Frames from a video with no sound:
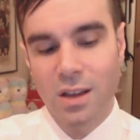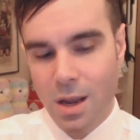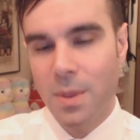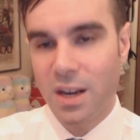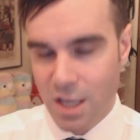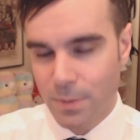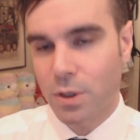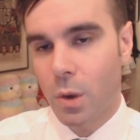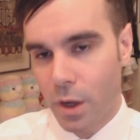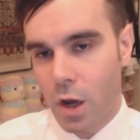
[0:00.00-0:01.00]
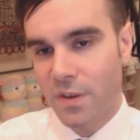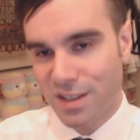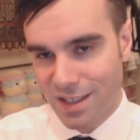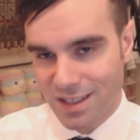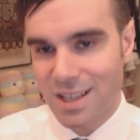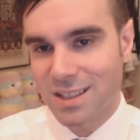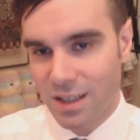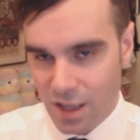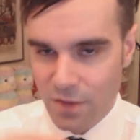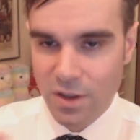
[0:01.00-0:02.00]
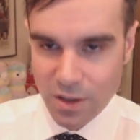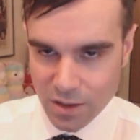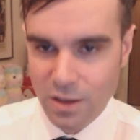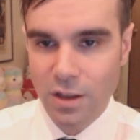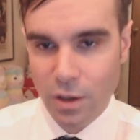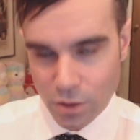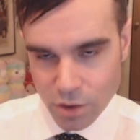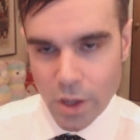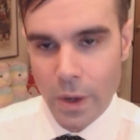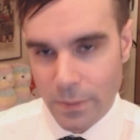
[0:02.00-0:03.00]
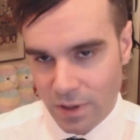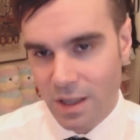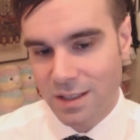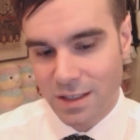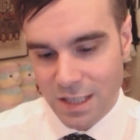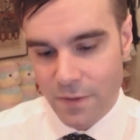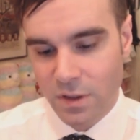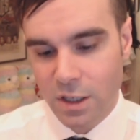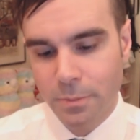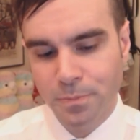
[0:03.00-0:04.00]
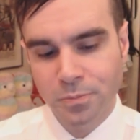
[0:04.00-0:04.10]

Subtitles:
And then it keeps going. Obviously, there's lesson 11, and then it goes all the way up to lesson 70.